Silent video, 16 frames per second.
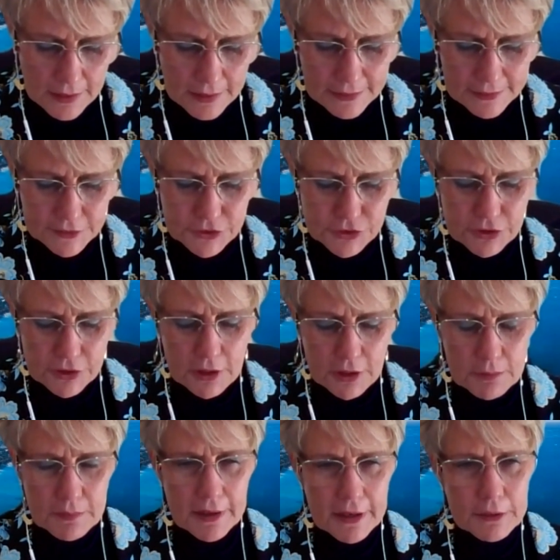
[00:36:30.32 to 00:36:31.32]
And
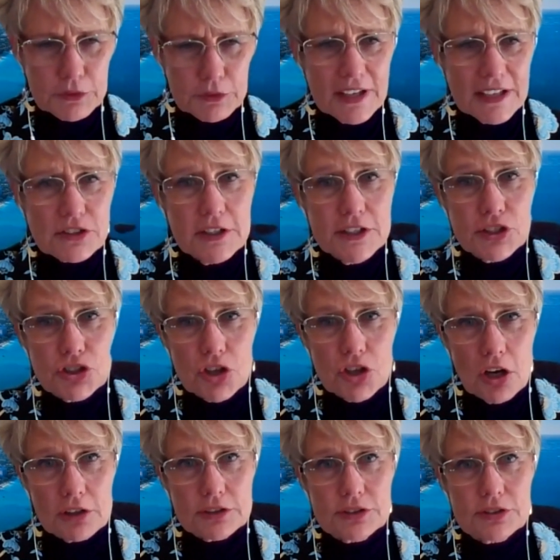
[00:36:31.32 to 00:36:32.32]
um, I was actually
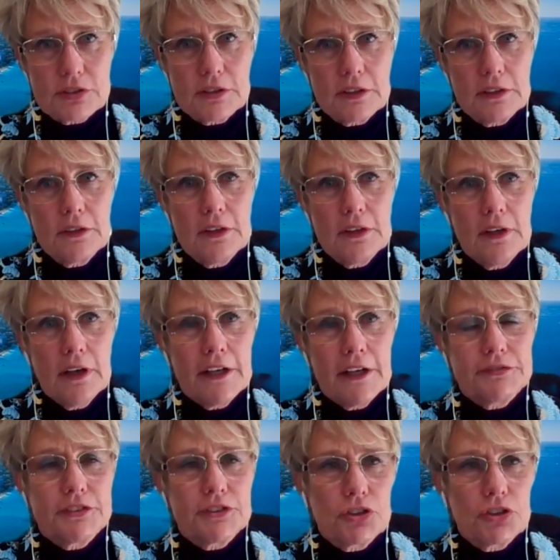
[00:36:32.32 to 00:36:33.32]
shocked
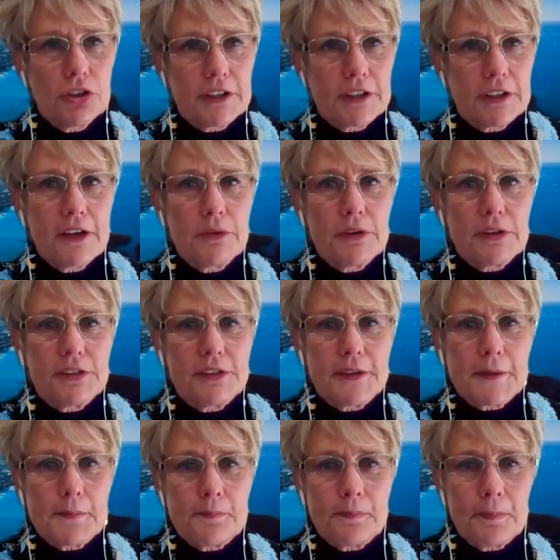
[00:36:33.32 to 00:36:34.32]
after talking with
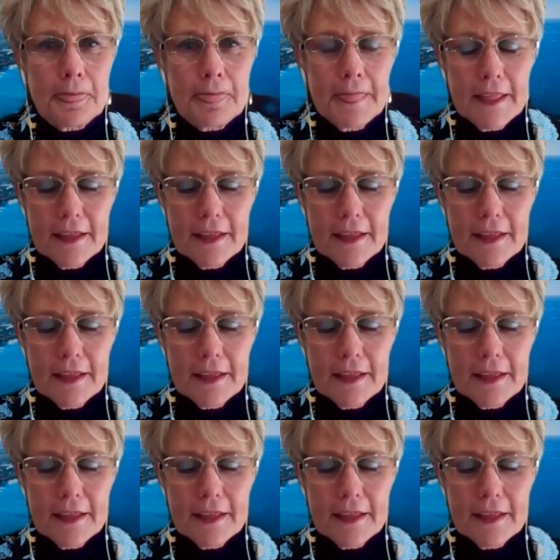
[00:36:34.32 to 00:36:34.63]
them.